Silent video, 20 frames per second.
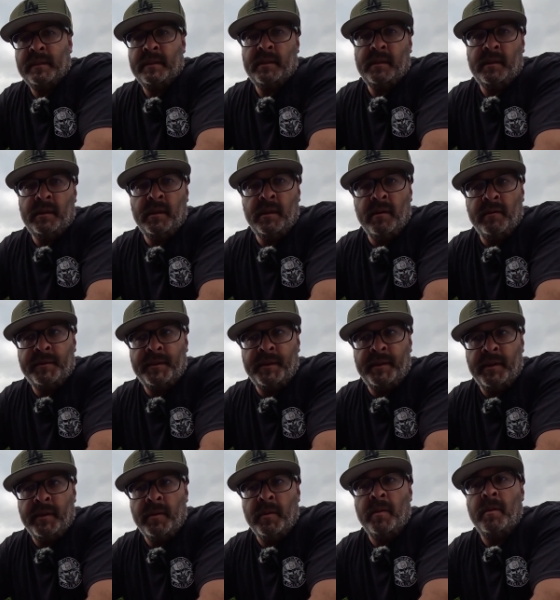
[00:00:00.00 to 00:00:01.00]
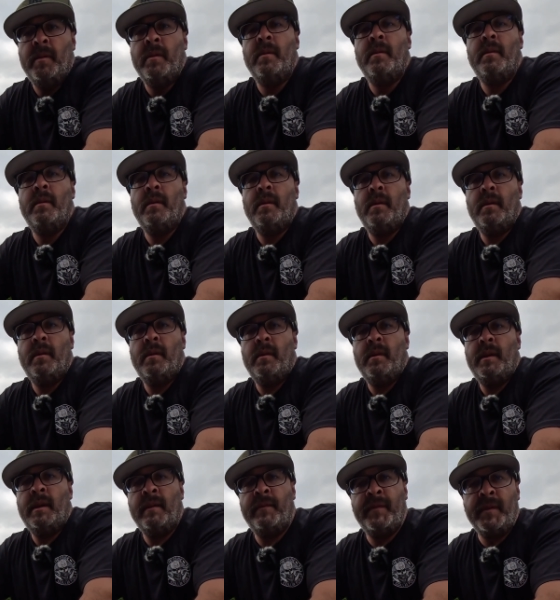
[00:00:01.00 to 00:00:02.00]
you know what to do.
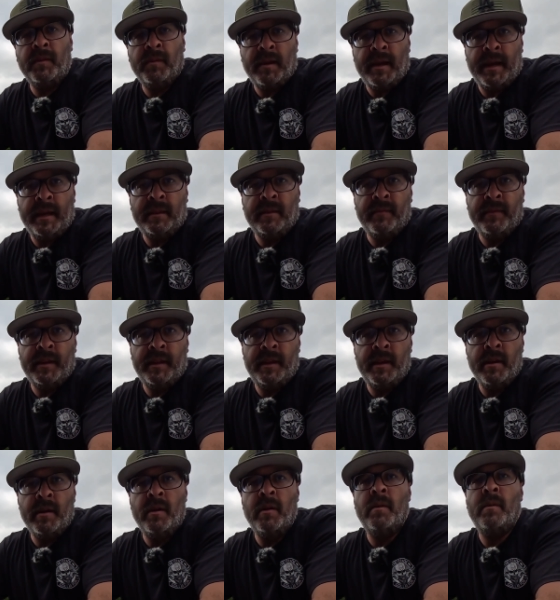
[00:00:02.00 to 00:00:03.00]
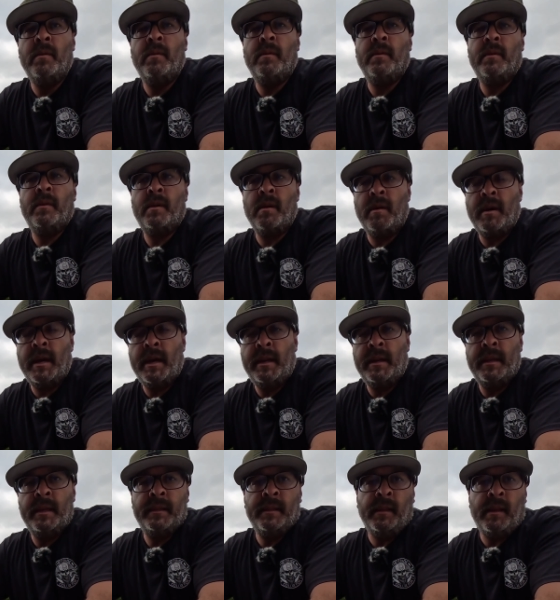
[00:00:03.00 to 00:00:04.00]
If you like the video, go ahead and hit
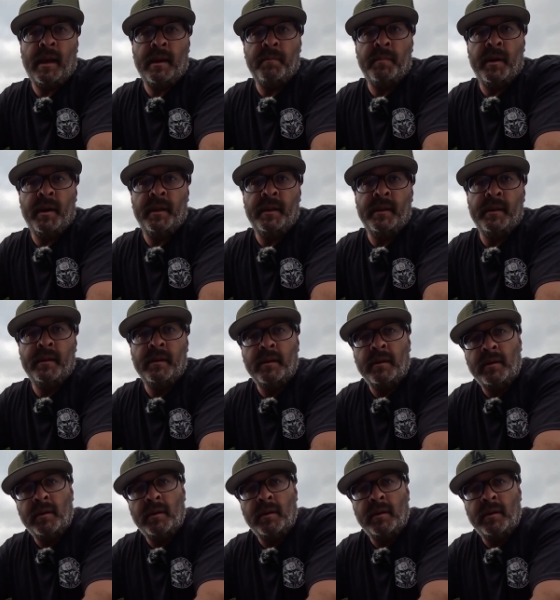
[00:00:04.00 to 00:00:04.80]
the like button. Go